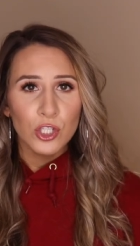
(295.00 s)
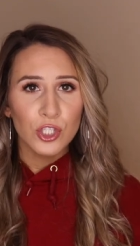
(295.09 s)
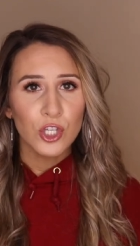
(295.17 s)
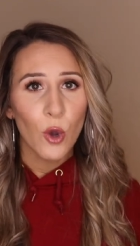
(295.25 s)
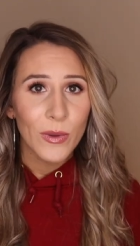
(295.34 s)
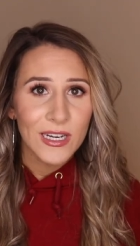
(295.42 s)

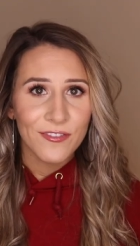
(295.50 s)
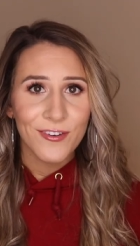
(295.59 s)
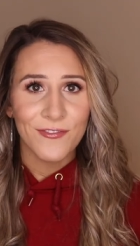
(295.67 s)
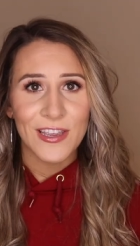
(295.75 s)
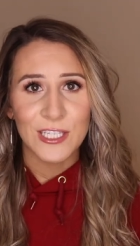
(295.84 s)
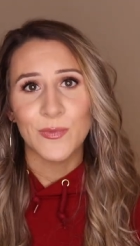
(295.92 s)
so many
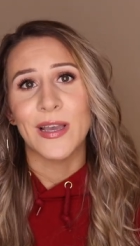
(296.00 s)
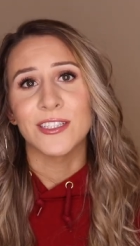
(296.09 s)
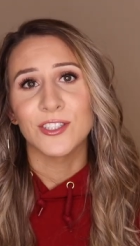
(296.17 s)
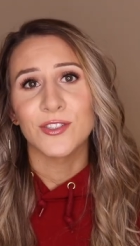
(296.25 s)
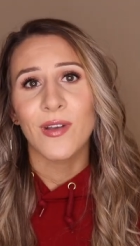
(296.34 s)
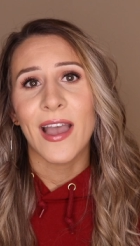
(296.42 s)
different face
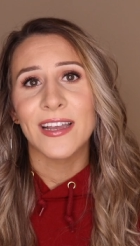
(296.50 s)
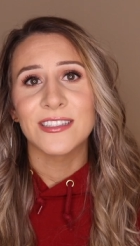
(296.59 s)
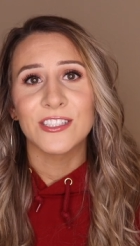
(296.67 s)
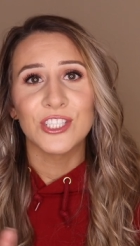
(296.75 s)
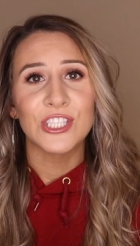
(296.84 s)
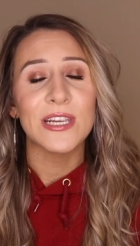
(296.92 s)
masks, you
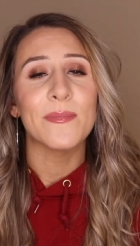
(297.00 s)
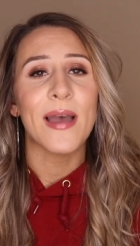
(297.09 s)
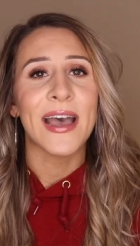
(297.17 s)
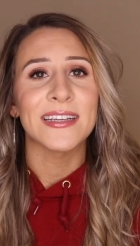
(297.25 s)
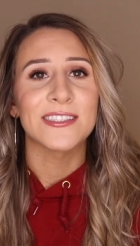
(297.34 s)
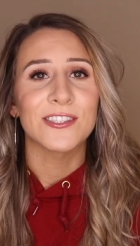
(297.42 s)
guys. Sheet
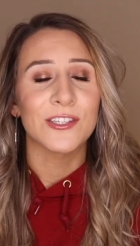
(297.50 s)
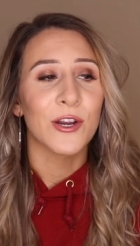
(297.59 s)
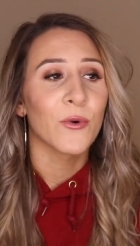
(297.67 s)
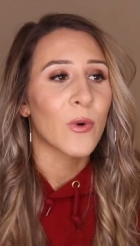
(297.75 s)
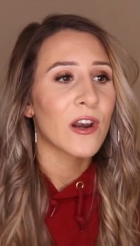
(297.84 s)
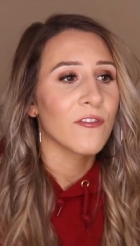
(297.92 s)
masks
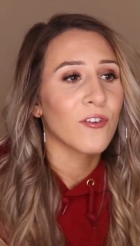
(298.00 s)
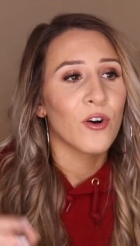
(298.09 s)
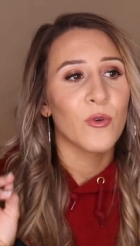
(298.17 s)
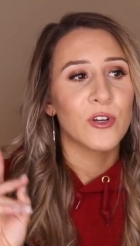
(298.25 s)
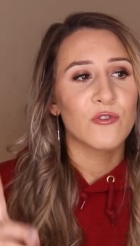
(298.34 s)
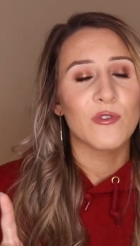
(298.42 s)
are
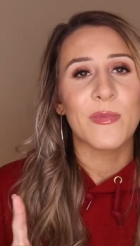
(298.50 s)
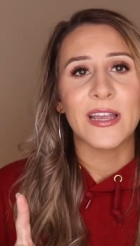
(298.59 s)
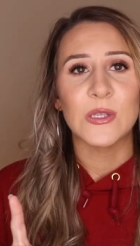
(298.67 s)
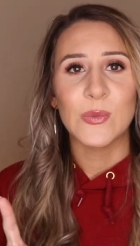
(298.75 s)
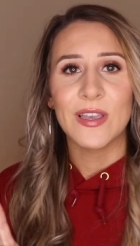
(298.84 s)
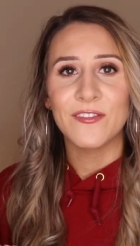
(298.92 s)
wonderful, which
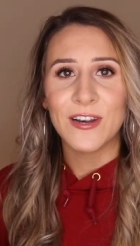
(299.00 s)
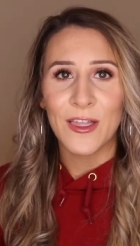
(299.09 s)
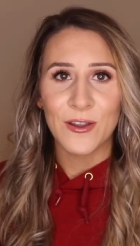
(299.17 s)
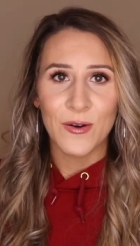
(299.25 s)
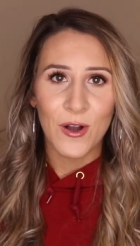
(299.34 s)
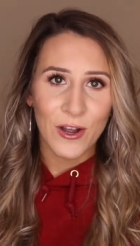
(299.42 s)
reminds me of
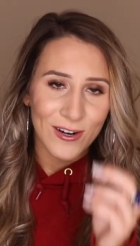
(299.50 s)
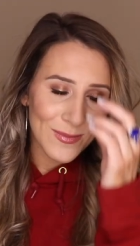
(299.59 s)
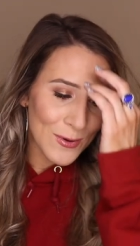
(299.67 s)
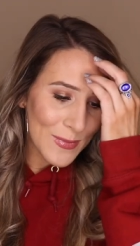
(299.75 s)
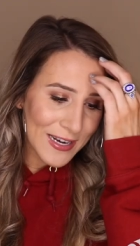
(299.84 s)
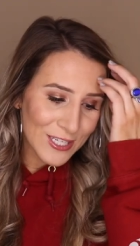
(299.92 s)
another
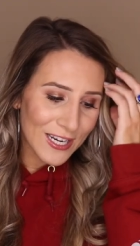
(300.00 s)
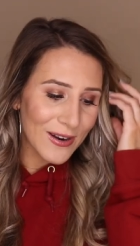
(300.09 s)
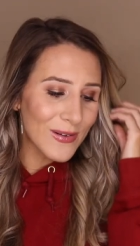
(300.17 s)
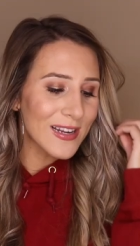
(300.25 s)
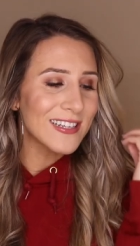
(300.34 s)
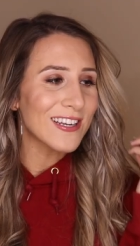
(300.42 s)
honorable mention
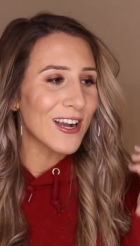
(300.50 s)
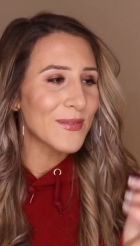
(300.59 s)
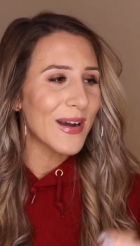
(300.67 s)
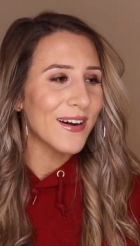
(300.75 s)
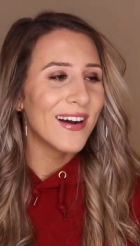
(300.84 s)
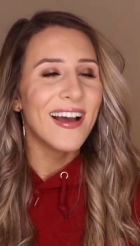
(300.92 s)
I wanted to talk
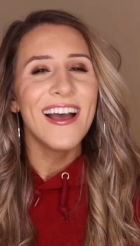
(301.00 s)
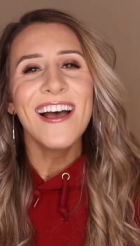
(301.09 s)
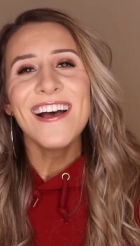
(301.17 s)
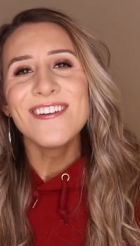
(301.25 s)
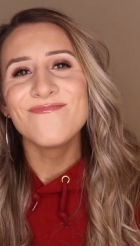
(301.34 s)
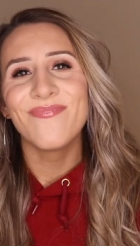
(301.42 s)
about.
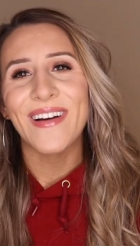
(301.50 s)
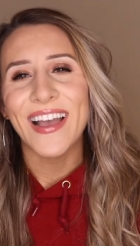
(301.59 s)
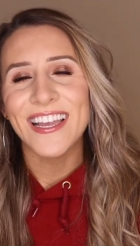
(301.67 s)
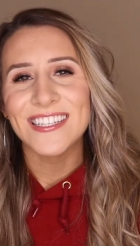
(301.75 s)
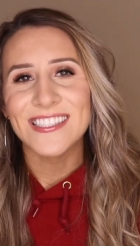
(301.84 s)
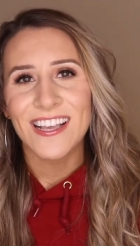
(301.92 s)

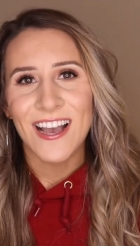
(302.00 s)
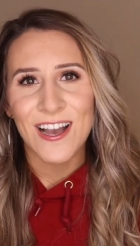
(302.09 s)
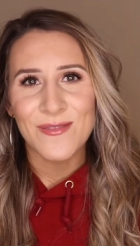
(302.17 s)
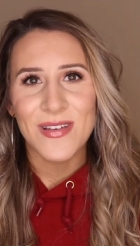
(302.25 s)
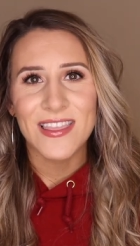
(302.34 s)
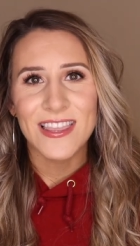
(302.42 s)
But
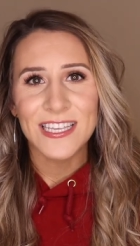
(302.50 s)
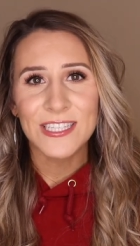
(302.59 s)
um,